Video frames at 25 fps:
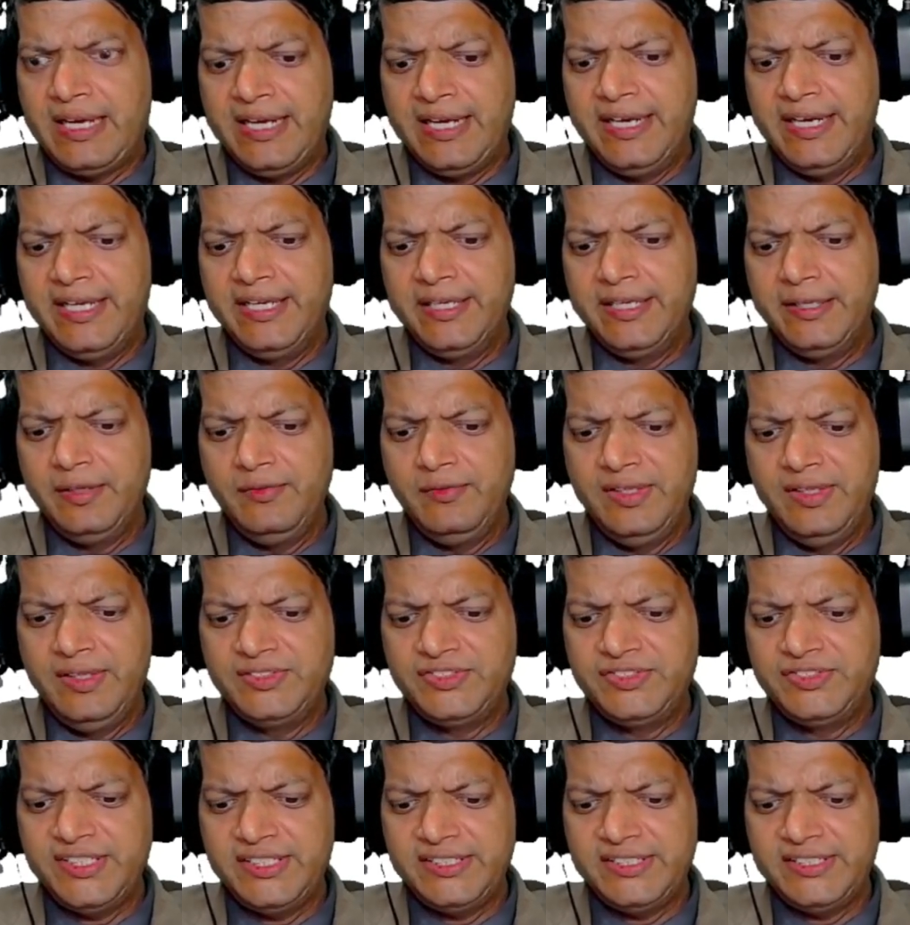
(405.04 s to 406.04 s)
and here
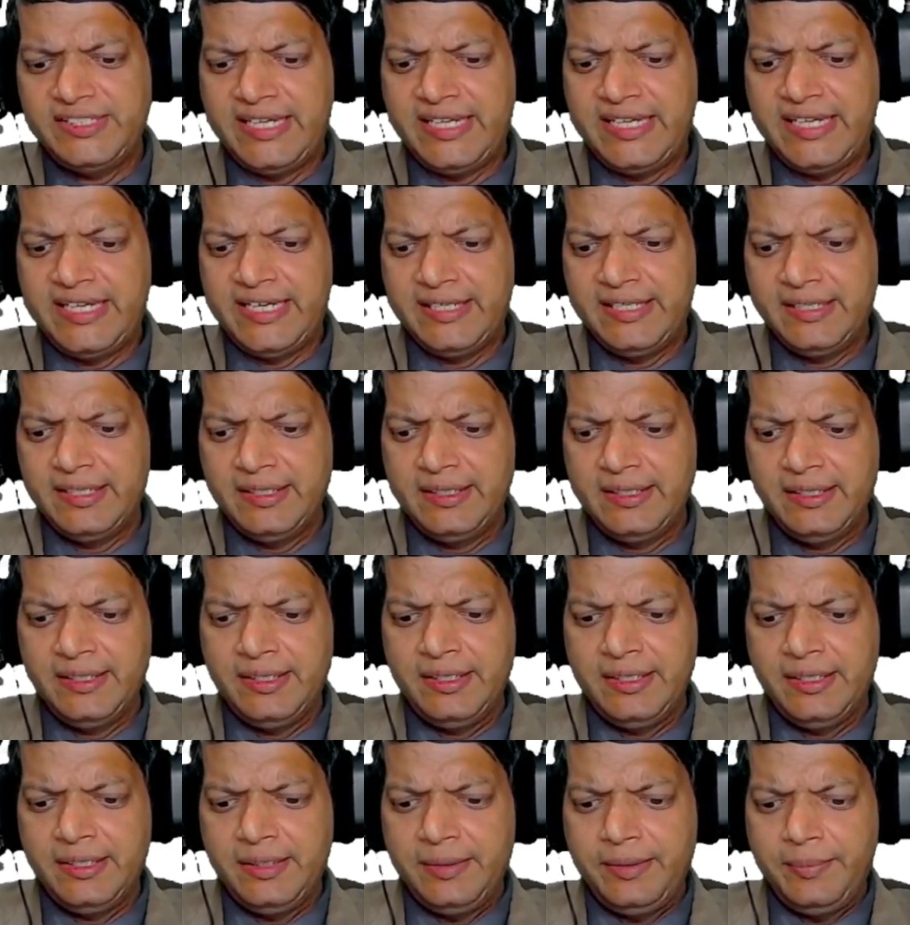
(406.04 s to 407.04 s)
we'll say that
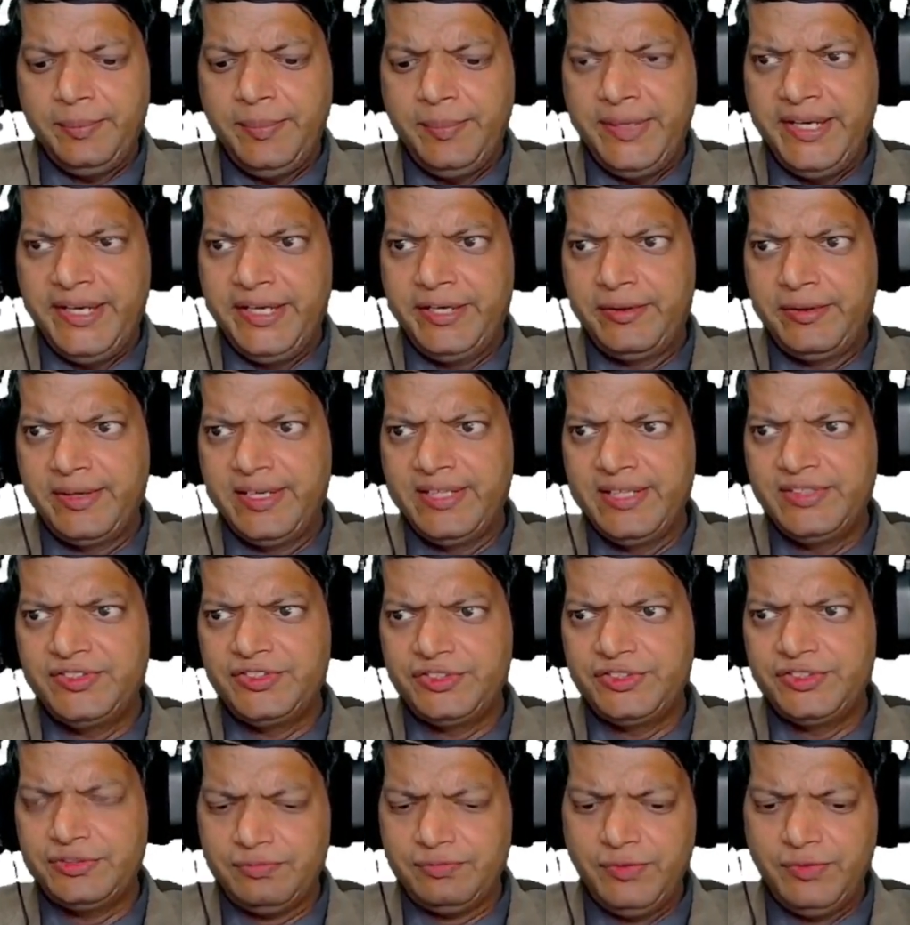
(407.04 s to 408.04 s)

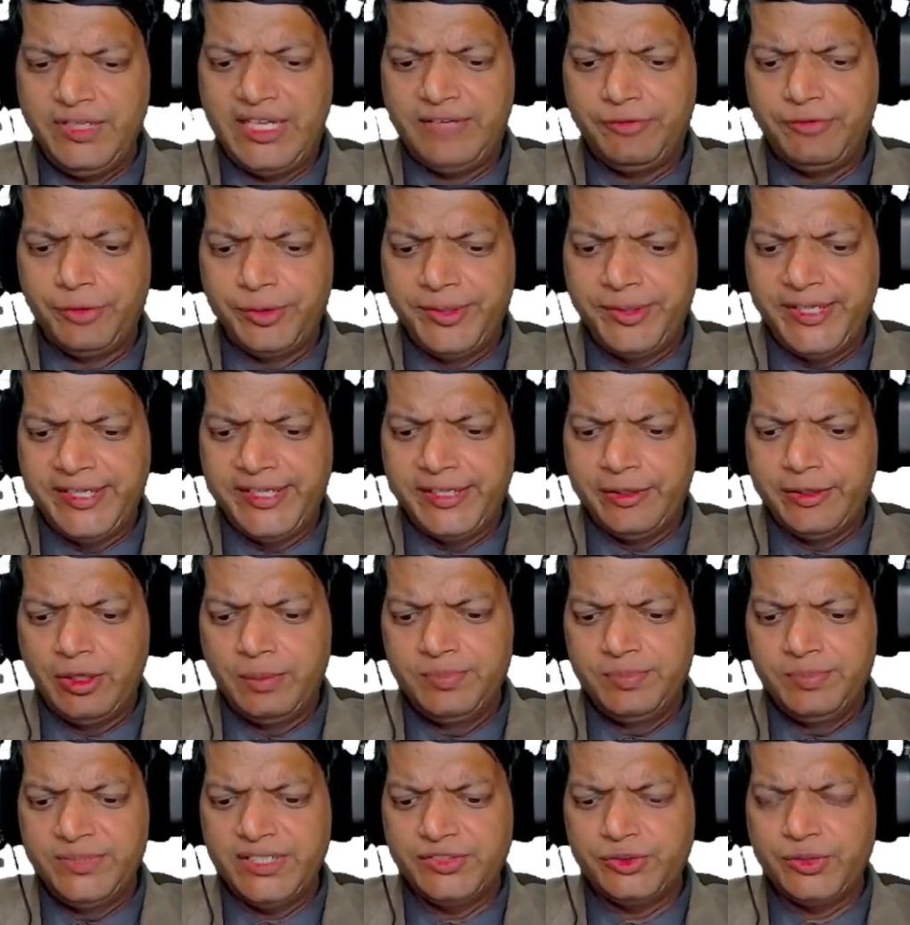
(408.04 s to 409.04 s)
matrix, we'll have to create an
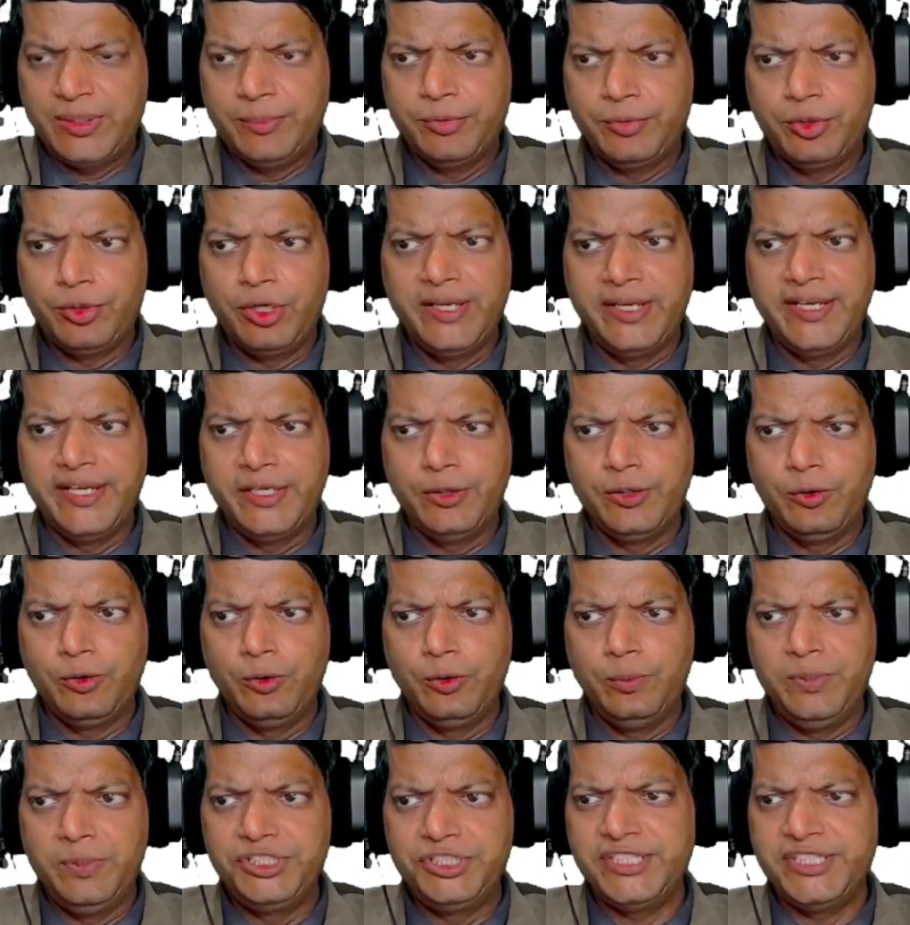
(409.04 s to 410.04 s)
object, so I'm calling it
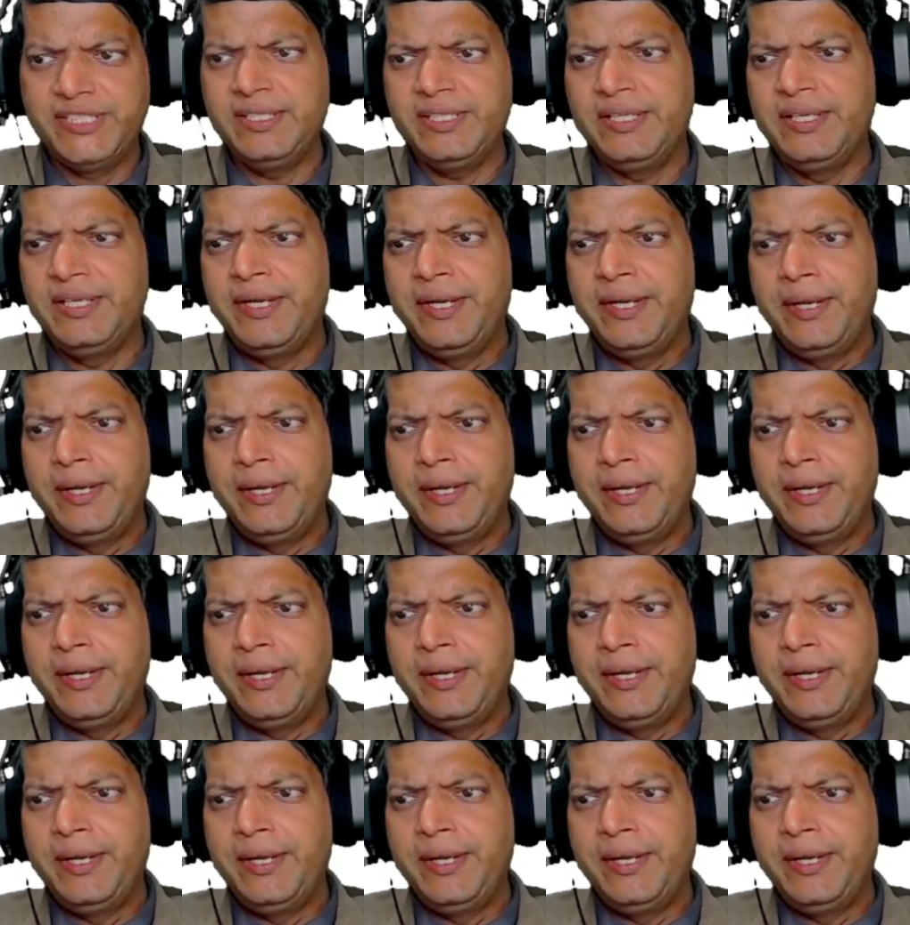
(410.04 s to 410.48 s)
obj.